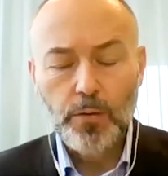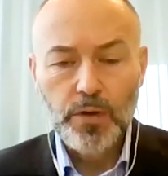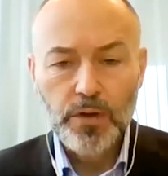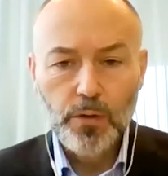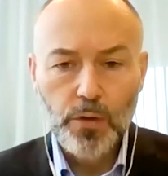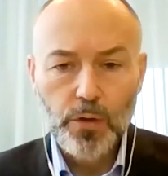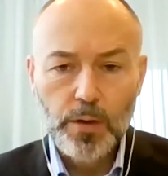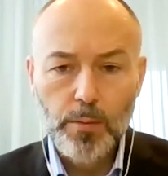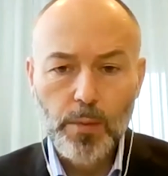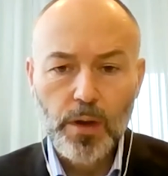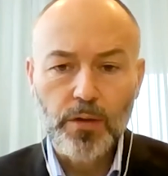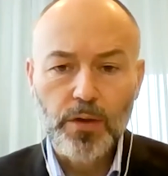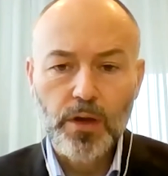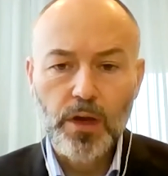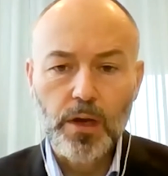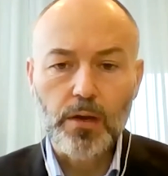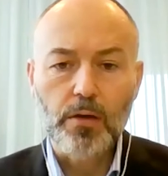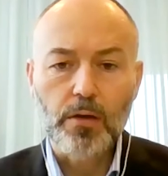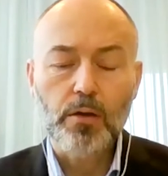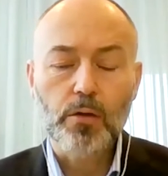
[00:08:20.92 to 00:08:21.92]
we're talking about
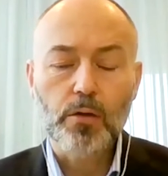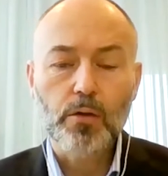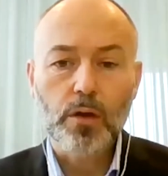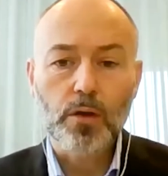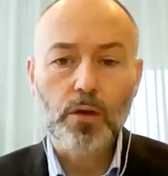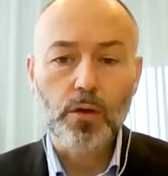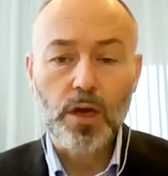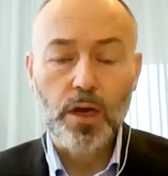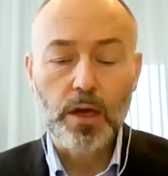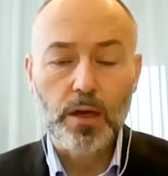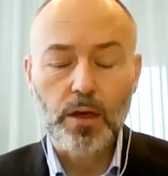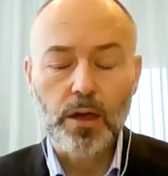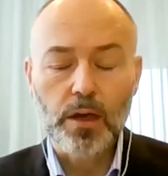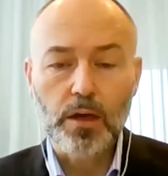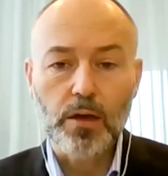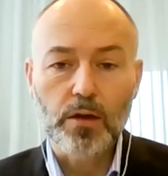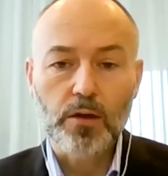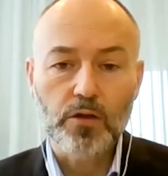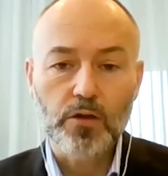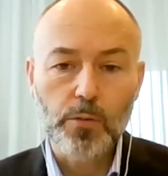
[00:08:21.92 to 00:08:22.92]
here who
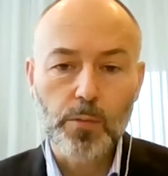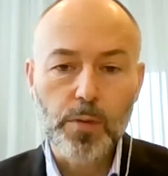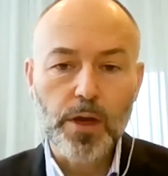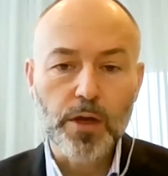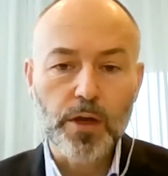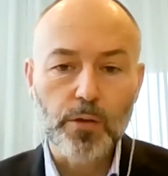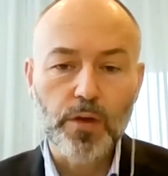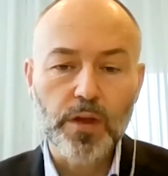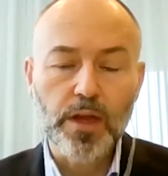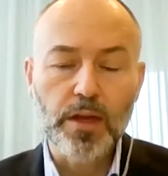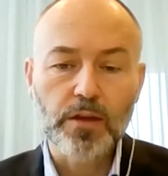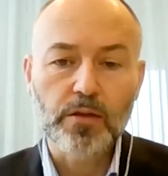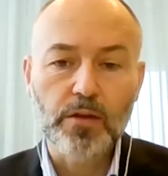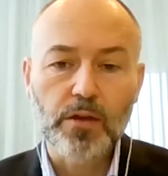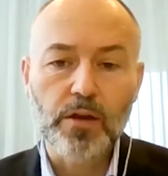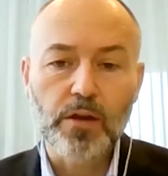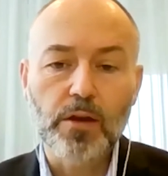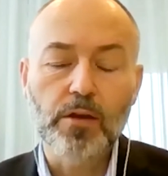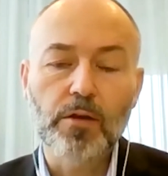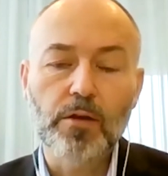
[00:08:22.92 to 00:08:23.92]
can supply you with that
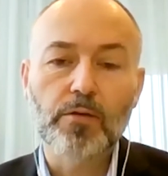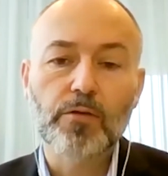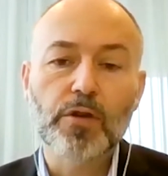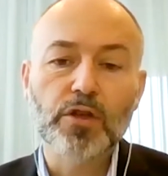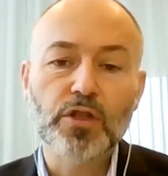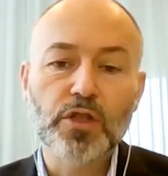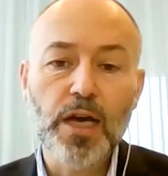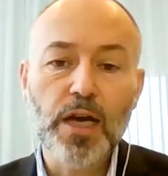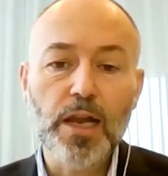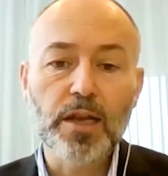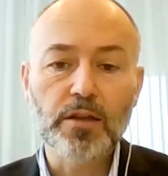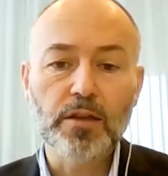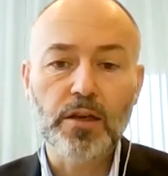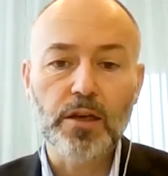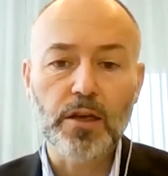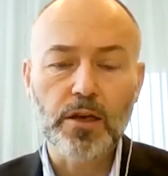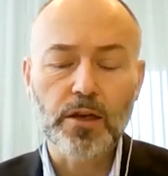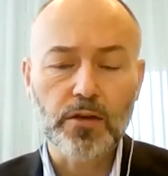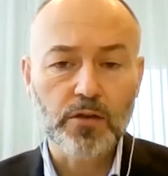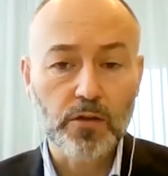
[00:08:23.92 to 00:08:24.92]

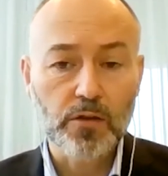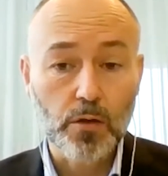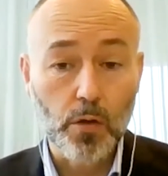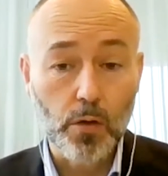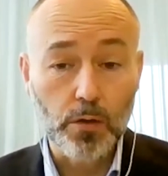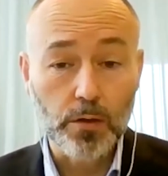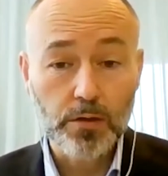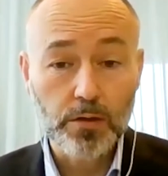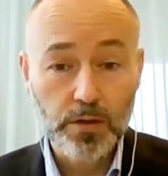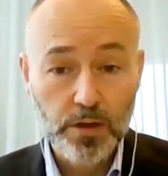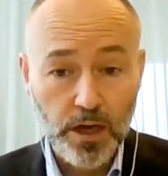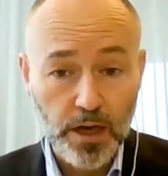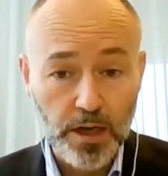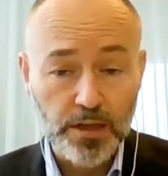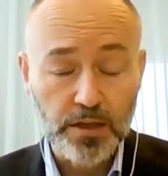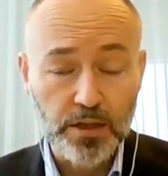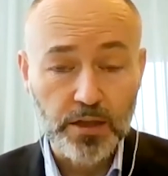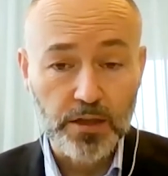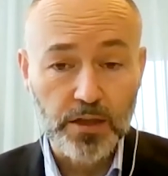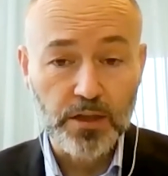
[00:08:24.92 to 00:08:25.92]
functionality is called
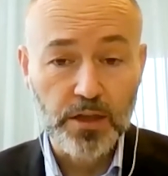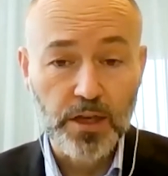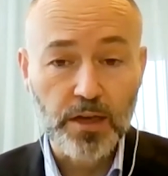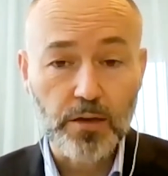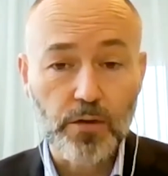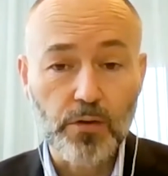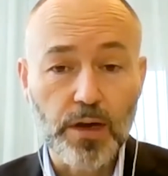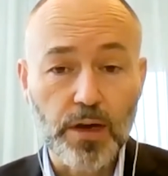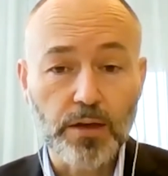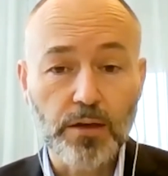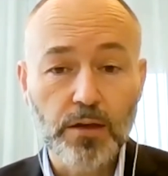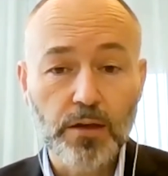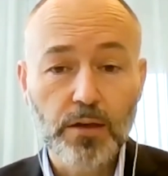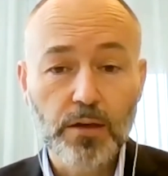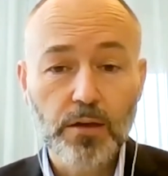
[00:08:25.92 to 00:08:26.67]
Tysys, is that correct?